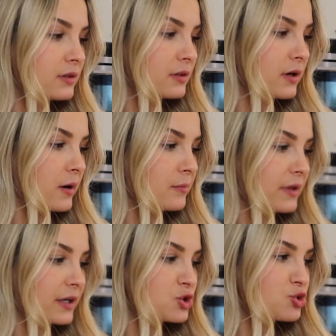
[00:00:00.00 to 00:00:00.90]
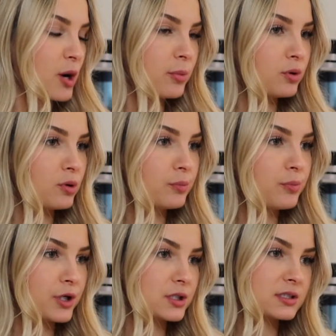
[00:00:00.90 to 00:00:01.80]
a trouble
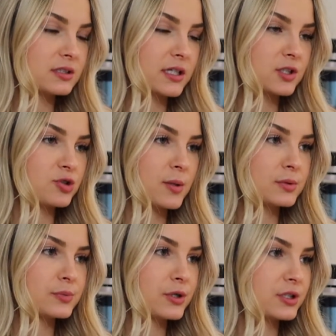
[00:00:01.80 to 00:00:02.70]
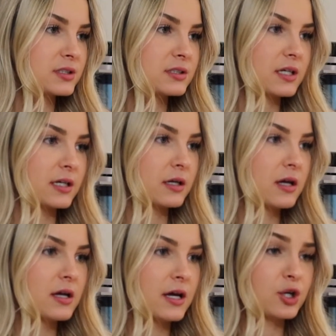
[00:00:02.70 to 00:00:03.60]
person, like
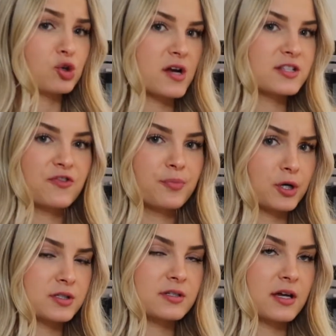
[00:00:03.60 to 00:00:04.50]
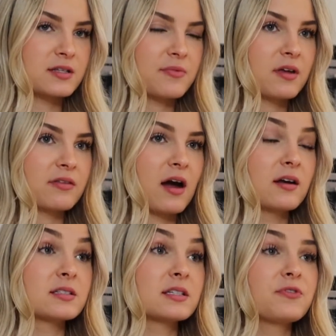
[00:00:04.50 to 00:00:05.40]
an aggressive person, like something like
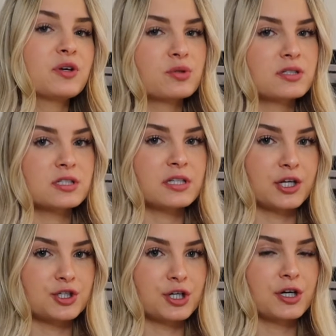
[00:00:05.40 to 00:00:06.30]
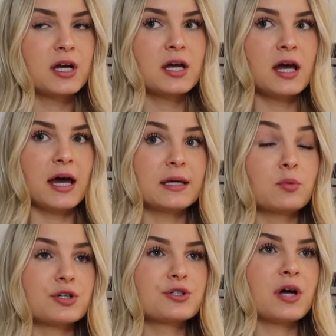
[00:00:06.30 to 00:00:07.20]
that. If he was in danger and he
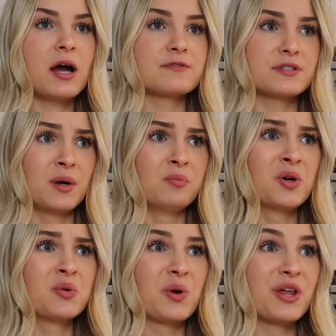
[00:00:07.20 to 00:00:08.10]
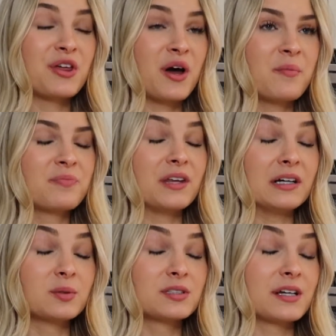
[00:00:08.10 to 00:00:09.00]
wanted to have someone with him,
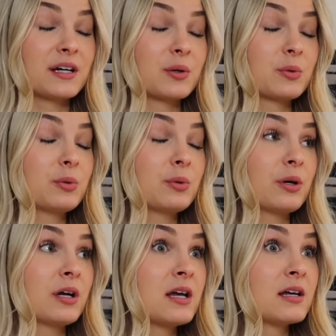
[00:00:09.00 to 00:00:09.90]
that was like, ooh,